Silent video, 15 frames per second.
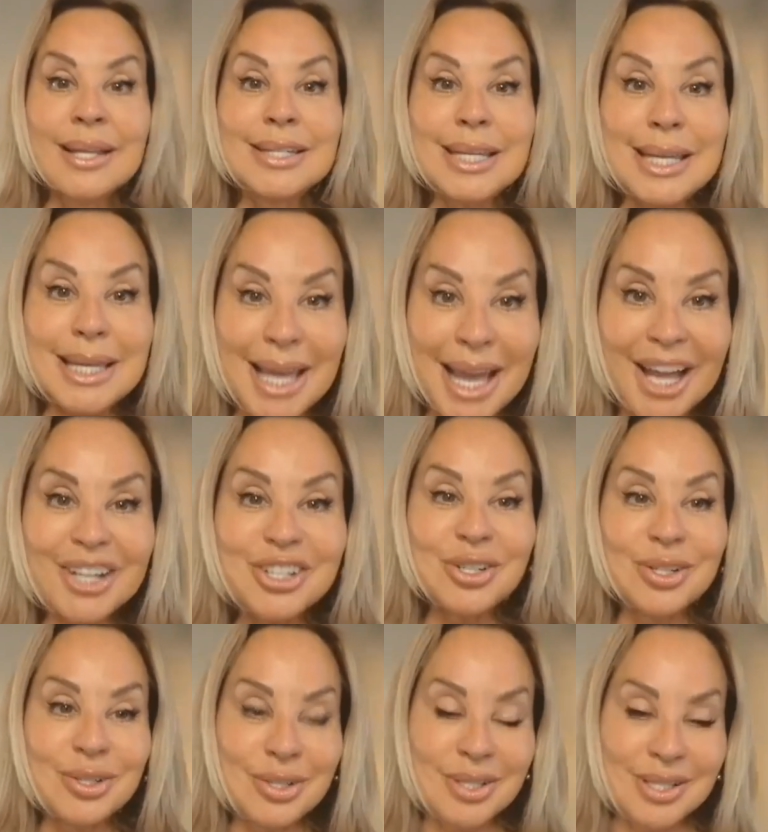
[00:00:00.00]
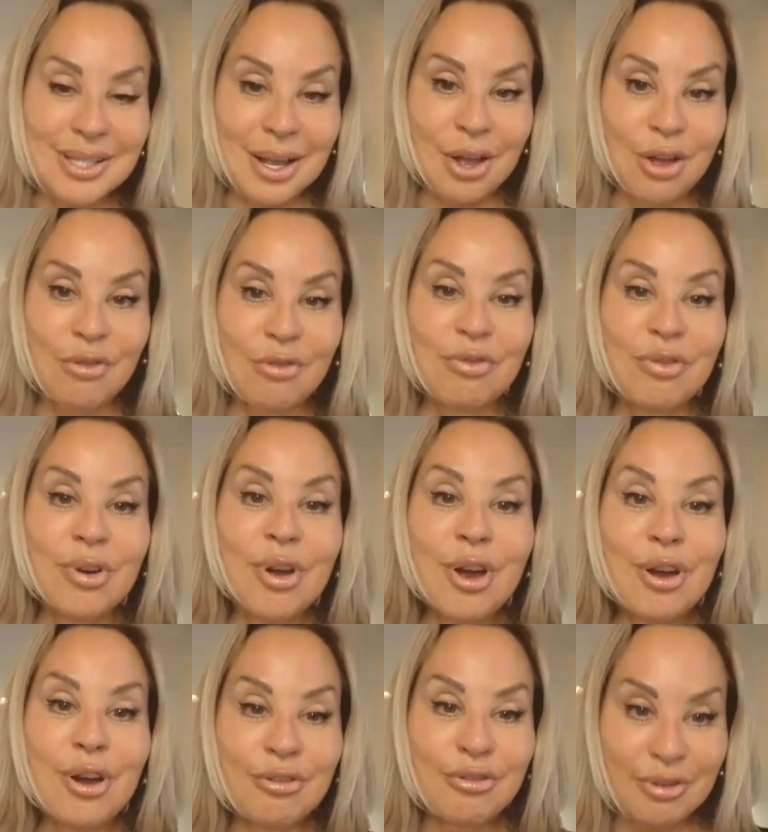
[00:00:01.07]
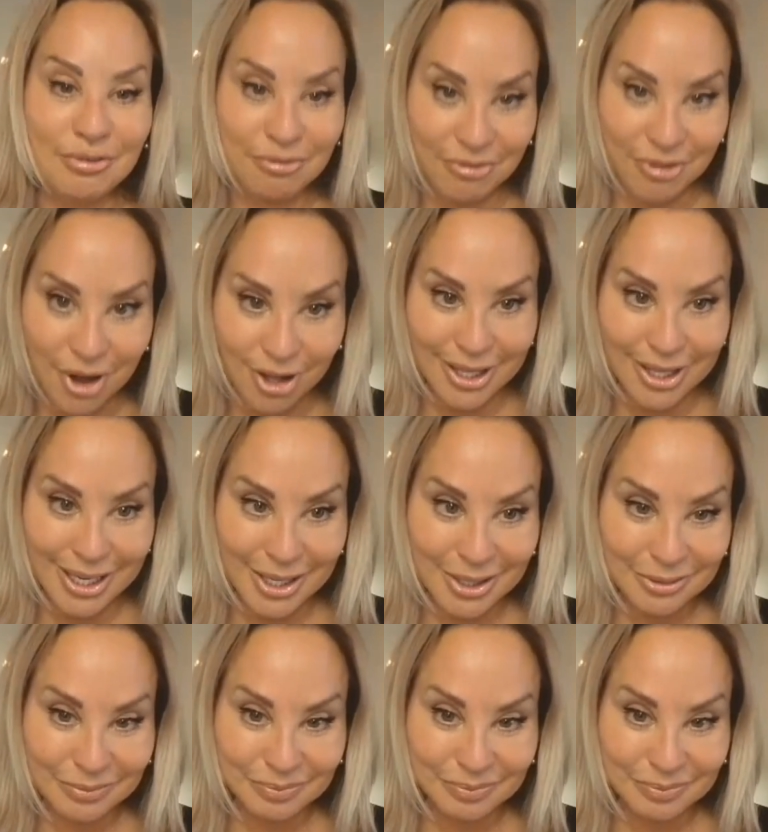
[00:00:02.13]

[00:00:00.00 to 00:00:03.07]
to catch yourself from falling.